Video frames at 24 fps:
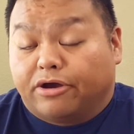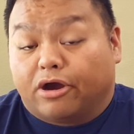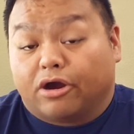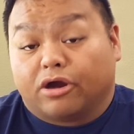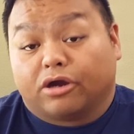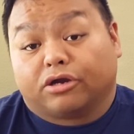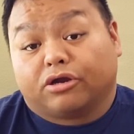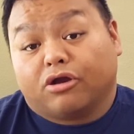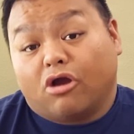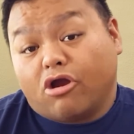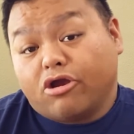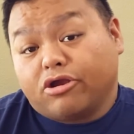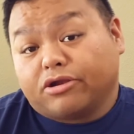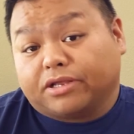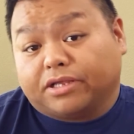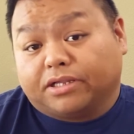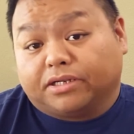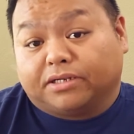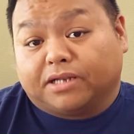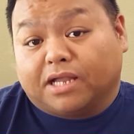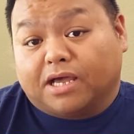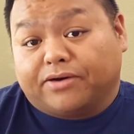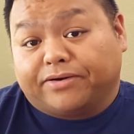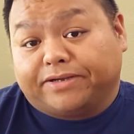are
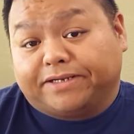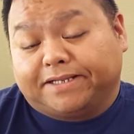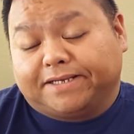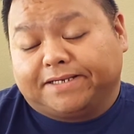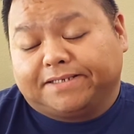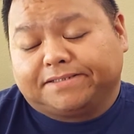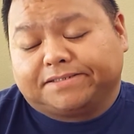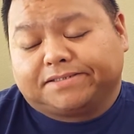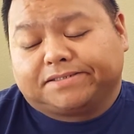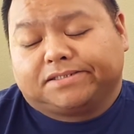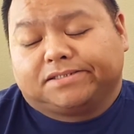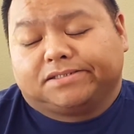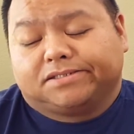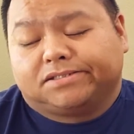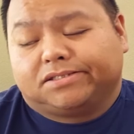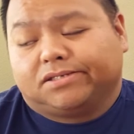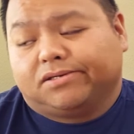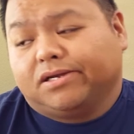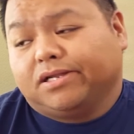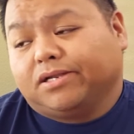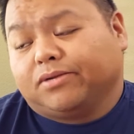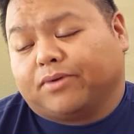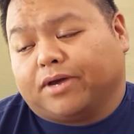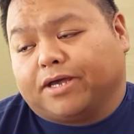guarded nowadays. So
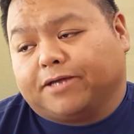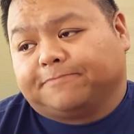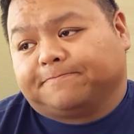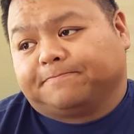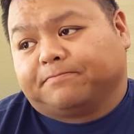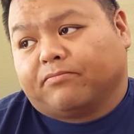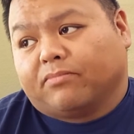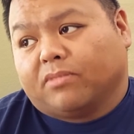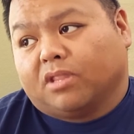anyway,